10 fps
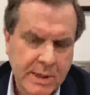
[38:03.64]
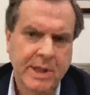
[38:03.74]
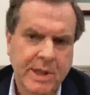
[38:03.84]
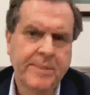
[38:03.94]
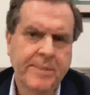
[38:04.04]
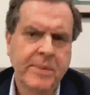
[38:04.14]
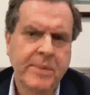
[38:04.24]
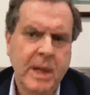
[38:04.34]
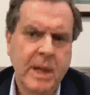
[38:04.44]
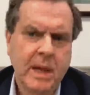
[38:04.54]
playing?
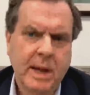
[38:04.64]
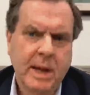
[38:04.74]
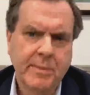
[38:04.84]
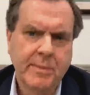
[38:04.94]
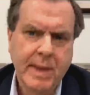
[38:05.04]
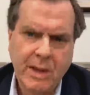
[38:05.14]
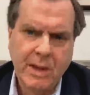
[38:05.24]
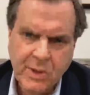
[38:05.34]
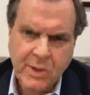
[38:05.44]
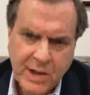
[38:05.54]

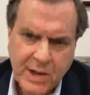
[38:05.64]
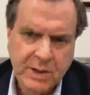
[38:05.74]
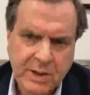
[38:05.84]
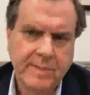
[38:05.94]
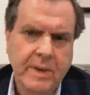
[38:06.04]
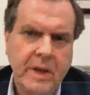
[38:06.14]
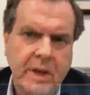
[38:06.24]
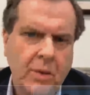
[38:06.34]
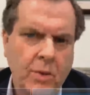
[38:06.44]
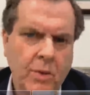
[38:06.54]
Education,
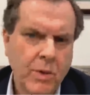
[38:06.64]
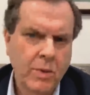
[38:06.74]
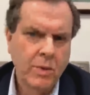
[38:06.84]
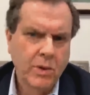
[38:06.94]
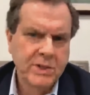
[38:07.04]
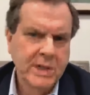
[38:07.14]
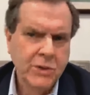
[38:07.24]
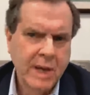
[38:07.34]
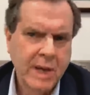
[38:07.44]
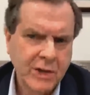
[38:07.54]
what role is
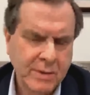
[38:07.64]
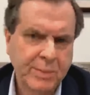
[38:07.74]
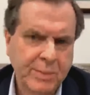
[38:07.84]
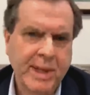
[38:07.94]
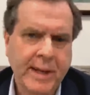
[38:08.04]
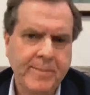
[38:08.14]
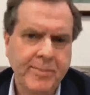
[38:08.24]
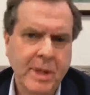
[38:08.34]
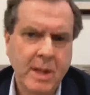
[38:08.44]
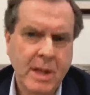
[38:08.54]
education playing?
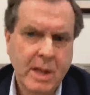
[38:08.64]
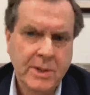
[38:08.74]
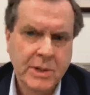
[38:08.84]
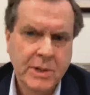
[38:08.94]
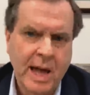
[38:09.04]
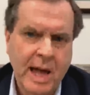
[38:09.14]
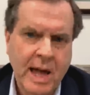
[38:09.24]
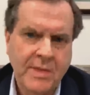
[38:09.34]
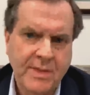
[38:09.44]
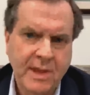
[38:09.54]
So
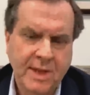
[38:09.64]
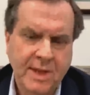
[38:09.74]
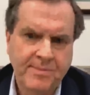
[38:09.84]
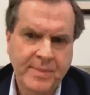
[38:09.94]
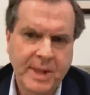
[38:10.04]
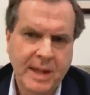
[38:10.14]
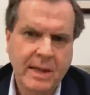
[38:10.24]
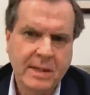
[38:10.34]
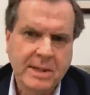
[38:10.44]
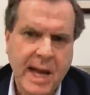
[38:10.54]
I think that
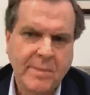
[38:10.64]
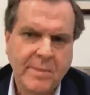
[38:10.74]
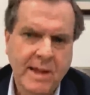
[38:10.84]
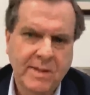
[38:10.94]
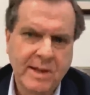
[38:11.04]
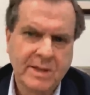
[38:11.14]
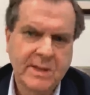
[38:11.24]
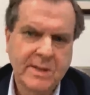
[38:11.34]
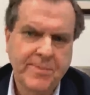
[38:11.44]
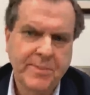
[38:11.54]
at a time like
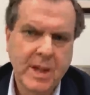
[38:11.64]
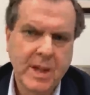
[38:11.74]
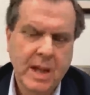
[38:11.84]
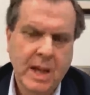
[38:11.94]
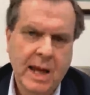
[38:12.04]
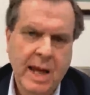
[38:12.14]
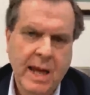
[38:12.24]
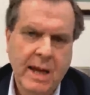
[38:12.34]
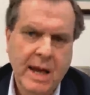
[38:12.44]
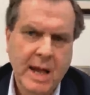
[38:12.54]
this,
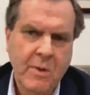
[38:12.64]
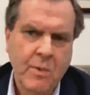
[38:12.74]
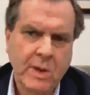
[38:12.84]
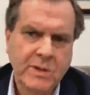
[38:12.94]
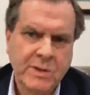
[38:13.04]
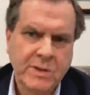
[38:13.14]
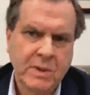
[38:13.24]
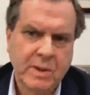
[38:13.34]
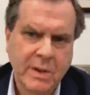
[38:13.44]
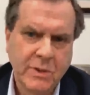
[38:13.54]
and I want
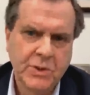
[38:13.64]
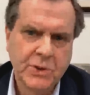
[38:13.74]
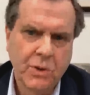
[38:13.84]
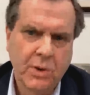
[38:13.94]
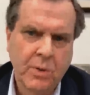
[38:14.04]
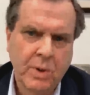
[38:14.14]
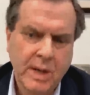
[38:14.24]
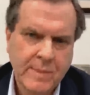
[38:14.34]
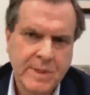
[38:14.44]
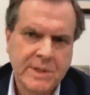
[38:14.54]
to underscore
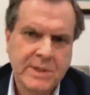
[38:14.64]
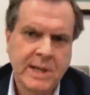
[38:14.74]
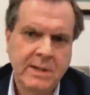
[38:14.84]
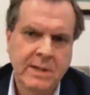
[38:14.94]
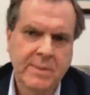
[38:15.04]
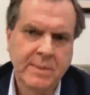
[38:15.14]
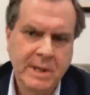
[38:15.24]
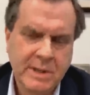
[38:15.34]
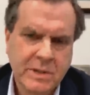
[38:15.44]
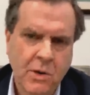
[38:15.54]
what Eamon said
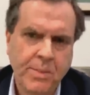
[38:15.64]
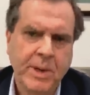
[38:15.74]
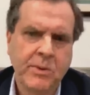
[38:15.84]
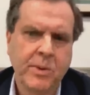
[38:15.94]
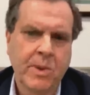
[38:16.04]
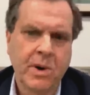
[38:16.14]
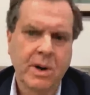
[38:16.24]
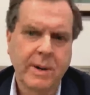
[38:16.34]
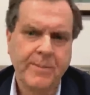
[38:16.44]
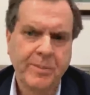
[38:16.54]
in his opening
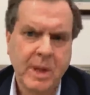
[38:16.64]
remark,